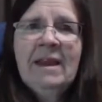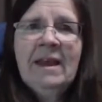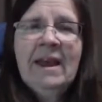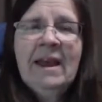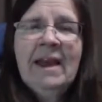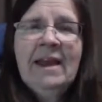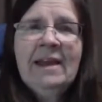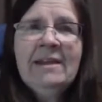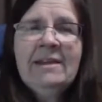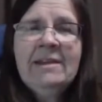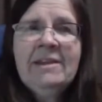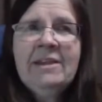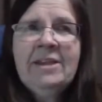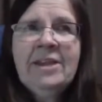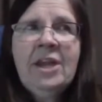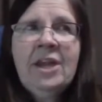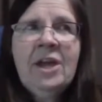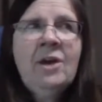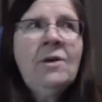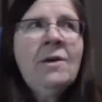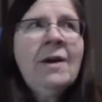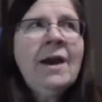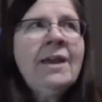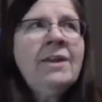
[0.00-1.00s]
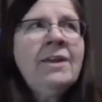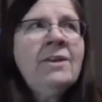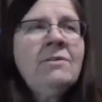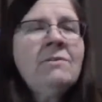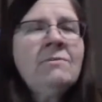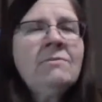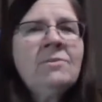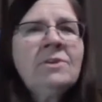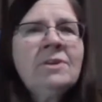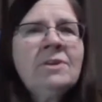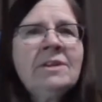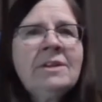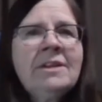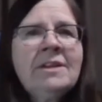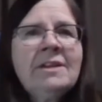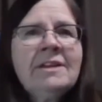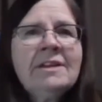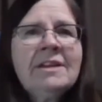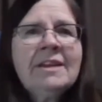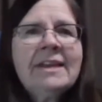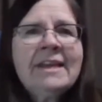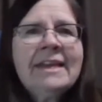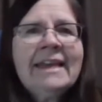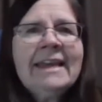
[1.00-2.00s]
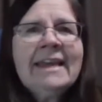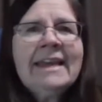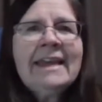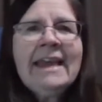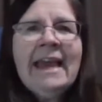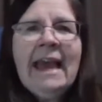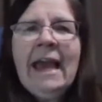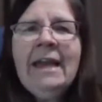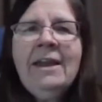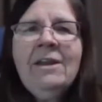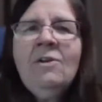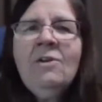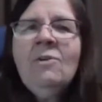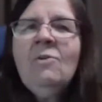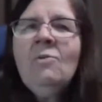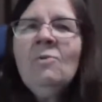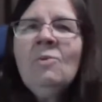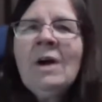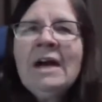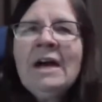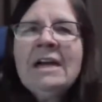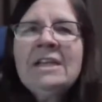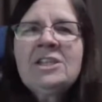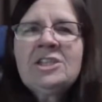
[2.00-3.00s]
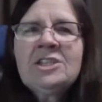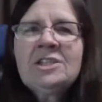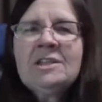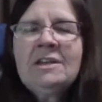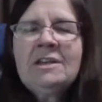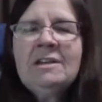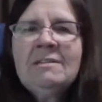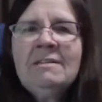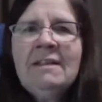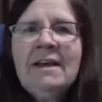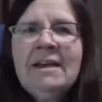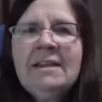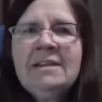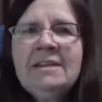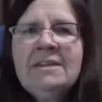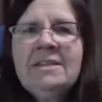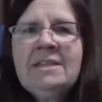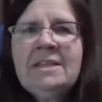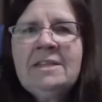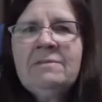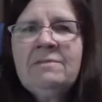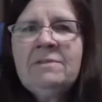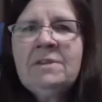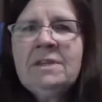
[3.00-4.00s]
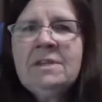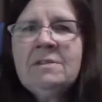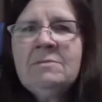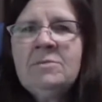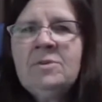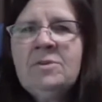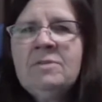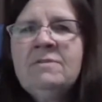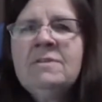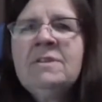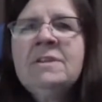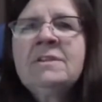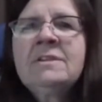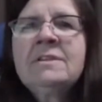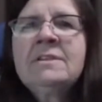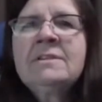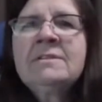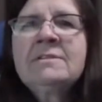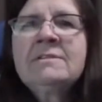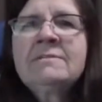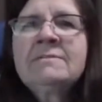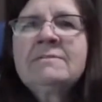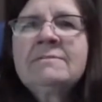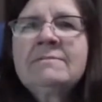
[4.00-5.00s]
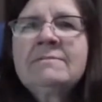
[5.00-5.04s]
I don't watch a lot of TV and movies.